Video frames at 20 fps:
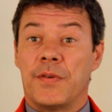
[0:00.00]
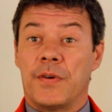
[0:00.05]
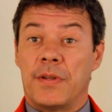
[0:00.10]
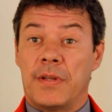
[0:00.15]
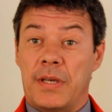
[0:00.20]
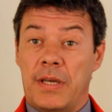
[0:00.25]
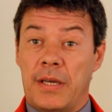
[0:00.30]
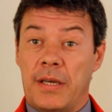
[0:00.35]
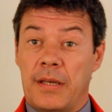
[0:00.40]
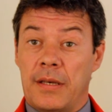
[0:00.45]

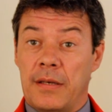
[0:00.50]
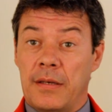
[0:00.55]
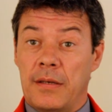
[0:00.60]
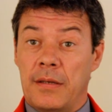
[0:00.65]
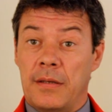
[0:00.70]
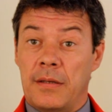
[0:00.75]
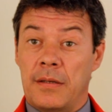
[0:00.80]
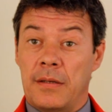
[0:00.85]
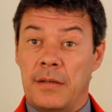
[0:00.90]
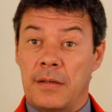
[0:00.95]
XIII,
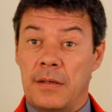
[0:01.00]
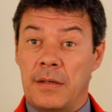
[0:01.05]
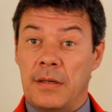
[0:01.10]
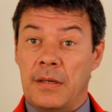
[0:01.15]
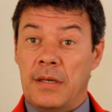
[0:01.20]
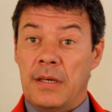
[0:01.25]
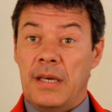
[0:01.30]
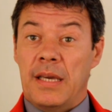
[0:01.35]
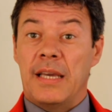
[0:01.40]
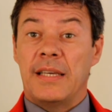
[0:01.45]

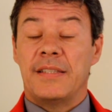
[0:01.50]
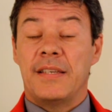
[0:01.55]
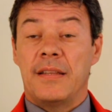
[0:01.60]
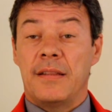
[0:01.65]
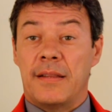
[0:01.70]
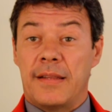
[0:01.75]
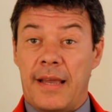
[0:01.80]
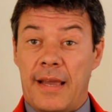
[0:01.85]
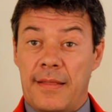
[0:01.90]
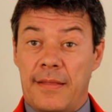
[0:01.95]
is
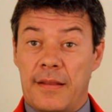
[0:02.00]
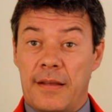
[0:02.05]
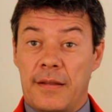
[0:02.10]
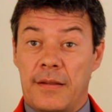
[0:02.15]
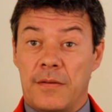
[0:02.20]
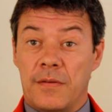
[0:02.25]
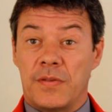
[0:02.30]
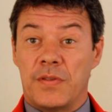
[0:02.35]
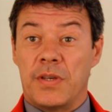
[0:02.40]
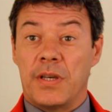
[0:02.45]
intended
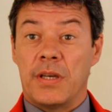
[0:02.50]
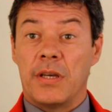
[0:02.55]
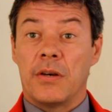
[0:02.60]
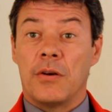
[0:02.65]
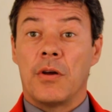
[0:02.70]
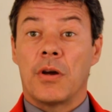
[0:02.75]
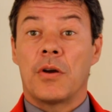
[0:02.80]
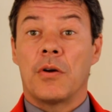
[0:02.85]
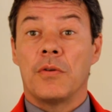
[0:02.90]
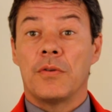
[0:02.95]
to
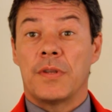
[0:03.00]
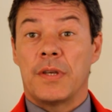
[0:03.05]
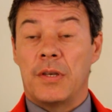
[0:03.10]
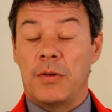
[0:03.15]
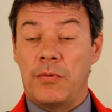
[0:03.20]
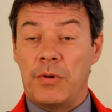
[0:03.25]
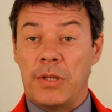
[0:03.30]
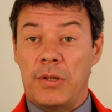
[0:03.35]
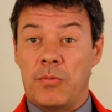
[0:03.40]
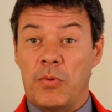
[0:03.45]
signal a
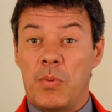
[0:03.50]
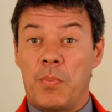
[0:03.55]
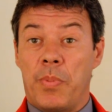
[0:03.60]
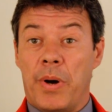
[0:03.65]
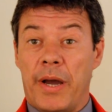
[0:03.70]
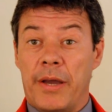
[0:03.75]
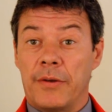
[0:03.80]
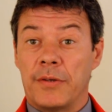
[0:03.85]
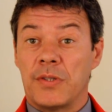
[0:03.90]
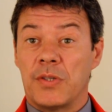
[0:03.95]
continuity with
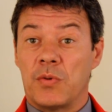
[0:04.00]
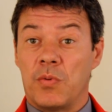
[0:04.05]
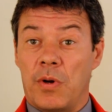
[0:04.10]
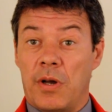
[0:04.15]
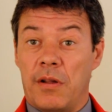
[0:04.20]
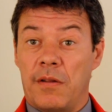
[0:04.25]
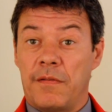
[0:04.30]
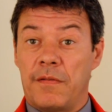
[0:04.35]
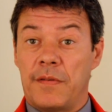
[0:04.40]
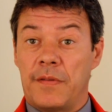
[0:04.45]
Pius
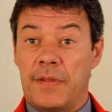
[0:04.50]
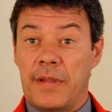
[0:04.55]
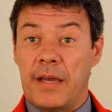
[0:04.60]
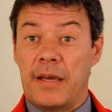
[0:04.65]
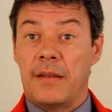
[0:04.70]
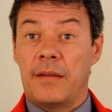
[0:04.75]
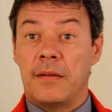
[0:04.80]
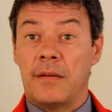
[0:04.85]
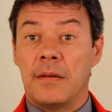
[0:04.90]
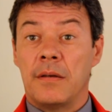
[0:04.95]
XII,
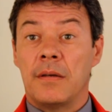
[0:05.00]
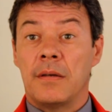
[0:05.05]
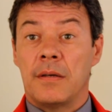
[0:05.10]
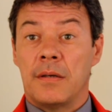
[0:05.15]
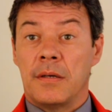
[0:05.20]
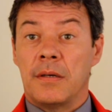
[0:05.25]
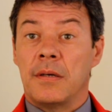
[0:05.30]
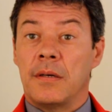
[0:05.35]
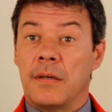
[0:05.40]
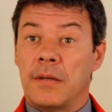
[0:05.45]
then
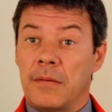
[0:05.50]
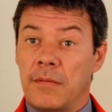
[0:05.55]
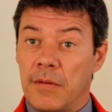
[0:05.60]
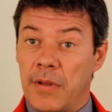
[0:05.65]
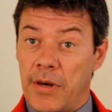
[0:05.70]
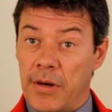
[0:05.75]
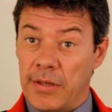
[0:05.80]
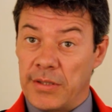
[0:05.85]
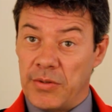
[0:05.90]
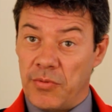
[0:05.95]
there
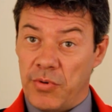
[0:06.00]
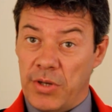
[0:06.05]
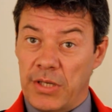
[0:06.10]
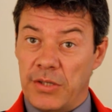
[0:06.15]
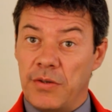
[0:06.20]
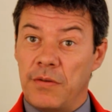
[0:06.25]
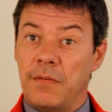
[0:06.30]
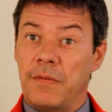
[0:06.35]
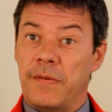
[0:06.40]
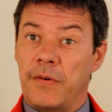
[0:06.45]
is
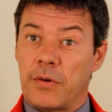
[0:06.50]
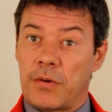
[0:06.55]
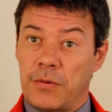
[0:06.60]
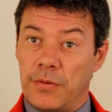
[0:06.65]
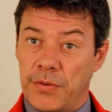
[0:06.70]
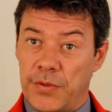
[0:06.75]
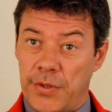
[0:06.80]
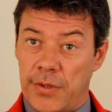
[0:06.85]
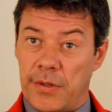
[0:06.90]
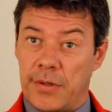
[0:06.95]
reason for
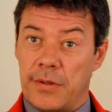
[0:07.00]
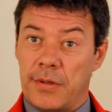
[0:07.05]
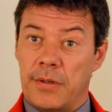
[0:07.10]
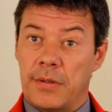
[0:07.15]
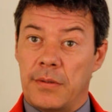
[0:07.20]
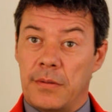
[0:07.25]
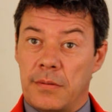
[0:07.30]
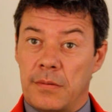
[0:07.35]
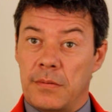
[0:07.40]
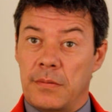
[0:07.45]
concern.
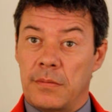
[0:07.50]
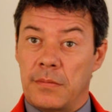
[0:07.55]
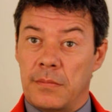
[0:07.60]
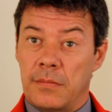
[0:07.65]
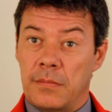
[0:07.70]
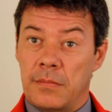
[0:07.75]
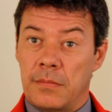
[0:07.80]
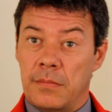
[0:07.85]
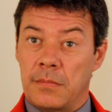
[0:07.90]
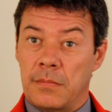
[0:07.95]

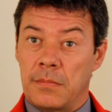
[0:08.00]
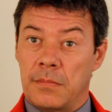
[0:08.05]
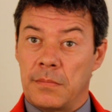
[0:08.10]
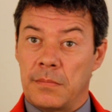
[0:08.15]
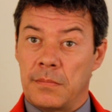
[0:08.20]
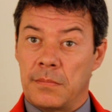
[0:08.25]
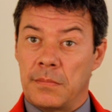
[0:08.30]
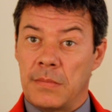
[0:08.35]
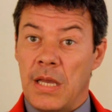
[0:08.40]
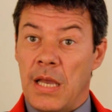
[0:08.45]

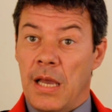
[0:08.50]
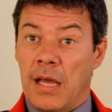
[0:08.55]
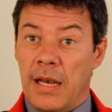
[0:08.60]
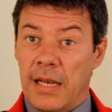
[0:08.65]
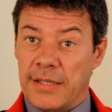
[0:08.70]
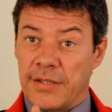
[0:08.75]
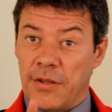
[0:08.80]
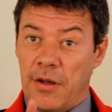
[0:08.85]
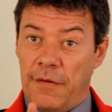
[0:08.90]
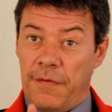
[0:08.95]

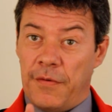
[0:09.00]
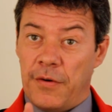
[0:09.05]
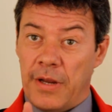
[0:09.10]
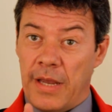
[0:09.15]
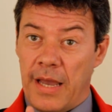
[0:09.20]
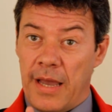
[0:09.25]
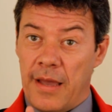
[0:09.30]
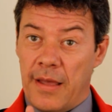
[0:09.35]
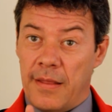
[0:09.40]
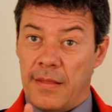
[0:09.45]
Let's not
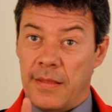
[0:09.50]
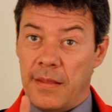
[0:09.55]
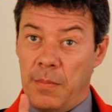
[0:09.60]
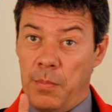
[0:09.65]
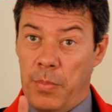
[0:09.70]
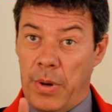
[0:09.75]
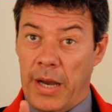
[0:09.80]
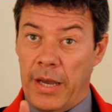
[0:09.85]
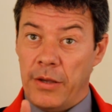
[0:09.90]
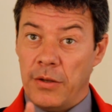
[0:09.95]
forget that
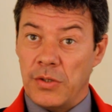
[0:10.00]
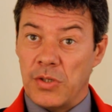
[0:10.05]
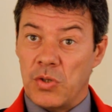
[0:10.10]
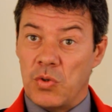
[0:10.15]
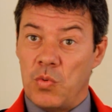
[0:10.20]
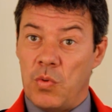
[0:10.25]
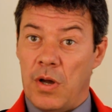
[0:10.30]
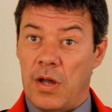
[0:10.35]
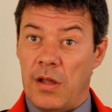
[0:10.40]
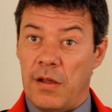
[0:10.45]
Pius
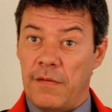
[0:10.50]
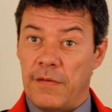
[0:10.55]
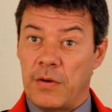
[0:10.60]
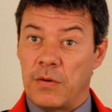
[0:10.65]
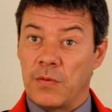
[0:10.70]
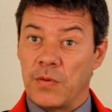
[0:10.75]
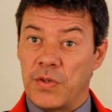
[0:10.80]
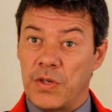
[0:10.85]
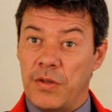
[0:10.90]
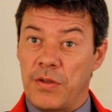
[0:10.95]
XII
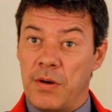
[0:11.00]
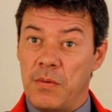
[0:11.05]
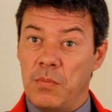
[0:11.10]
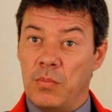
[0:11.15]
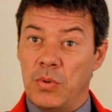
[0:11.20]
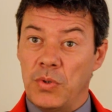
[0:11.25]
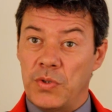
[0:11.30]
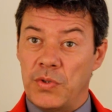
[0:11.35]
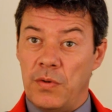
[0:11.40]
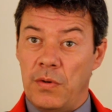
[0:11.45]
considered
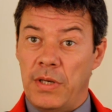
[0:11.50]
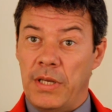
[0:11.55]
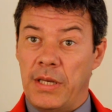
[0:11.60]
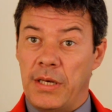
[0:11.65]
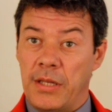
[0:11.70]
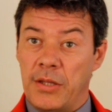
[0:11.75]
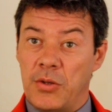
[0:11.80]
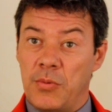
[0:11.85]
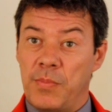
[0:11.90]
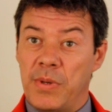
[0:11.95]

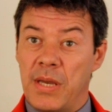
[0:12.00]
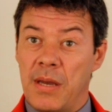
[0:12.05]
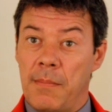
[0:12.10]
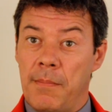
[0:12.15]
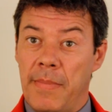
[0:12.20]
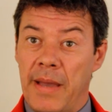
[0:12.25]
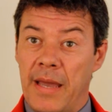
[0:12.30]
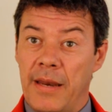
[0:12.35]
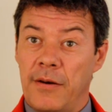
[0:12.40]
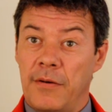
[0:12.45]
Mussolini to be a
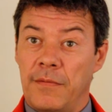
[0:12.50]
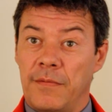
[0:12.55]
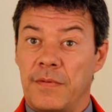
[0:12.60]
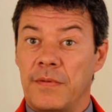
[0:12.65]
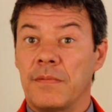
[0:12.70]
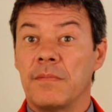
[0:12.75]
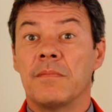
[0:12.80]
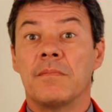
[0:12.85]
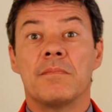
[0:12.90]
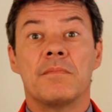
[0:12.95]
man of
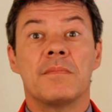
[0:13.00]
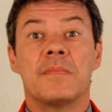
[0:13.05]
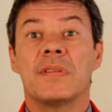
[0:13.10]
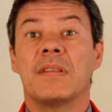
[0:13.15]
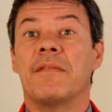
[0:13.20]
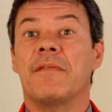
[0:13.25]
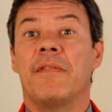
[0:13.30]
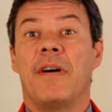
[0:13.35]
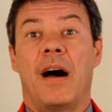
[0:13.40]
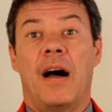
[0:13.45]

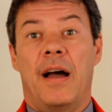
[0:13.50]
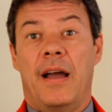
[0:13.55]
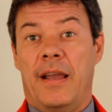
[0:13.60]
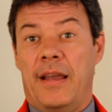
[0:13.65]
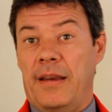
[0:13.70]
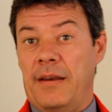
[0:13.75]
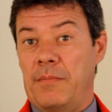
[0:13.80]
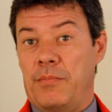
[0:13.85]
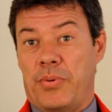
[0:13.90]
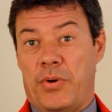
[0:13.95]

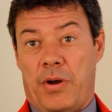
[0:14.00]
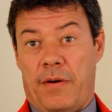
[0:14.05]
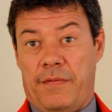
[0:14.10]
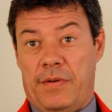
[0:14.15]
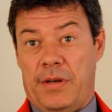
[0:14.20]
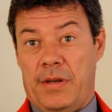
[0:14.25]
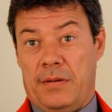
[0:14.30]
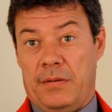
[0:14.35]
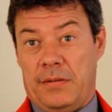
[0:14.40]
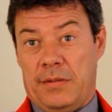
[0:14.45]
divine
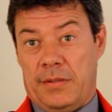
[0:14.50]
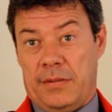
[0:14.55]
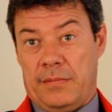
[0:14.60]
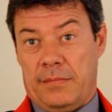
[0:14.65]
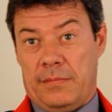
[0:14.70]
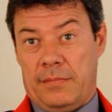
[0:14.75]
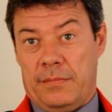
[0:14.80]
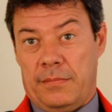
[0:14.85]
providence.